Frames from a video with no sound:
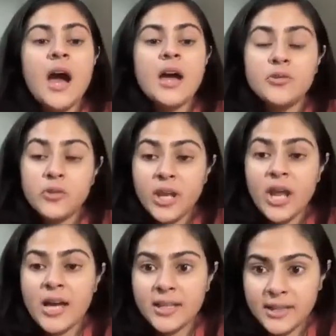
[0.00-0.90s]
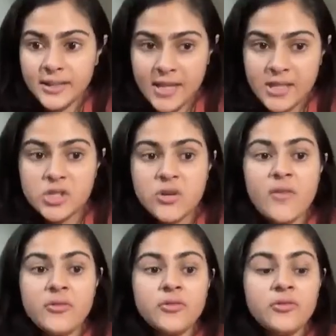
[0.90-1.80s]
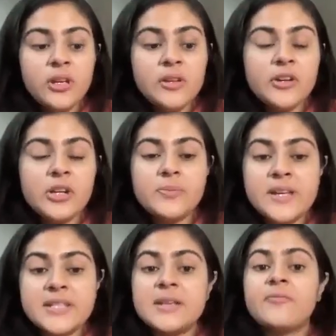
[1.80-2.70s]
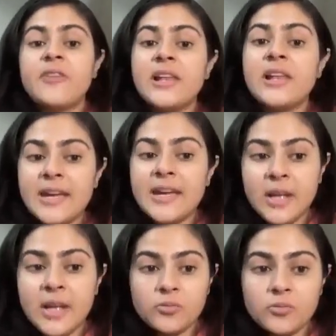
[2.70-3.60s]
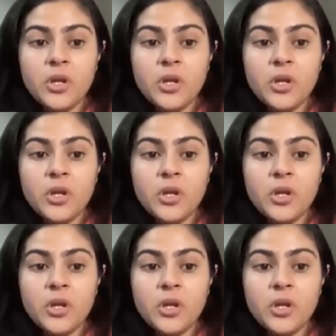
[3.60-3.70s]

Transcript: You can next you have to feel for a breast lump by lying down.